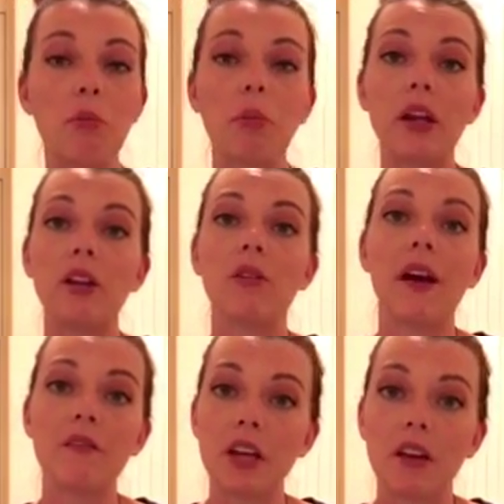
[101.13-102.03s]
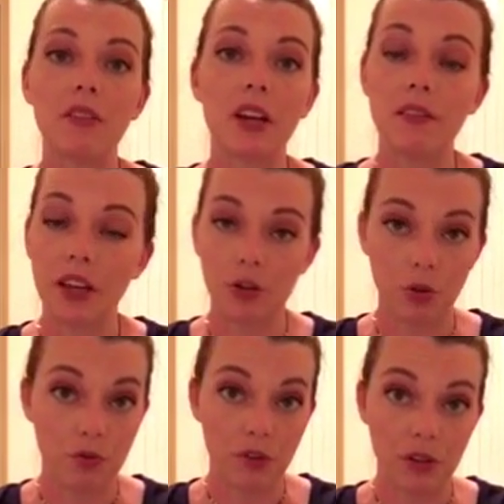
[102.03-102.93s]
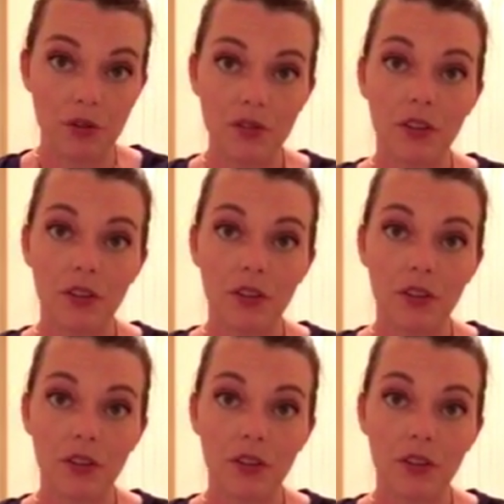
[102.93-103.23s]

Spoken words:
but you don't have to have any of the extra frills.